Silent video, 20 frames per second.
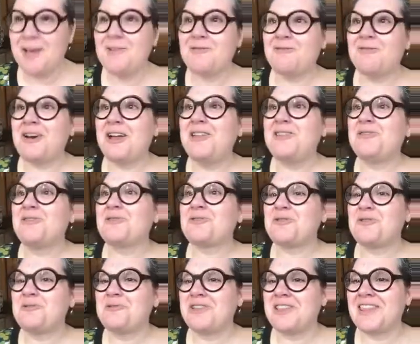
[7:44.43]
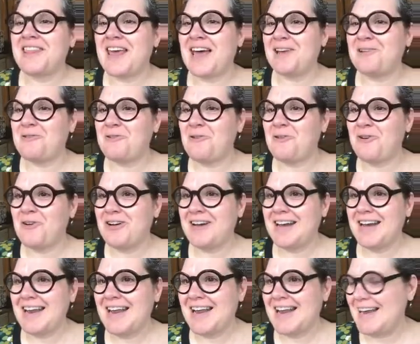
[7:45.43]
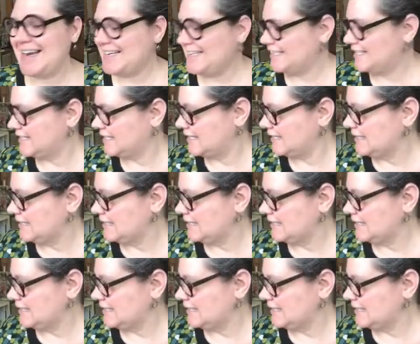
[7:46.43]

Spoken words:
run through with that ornate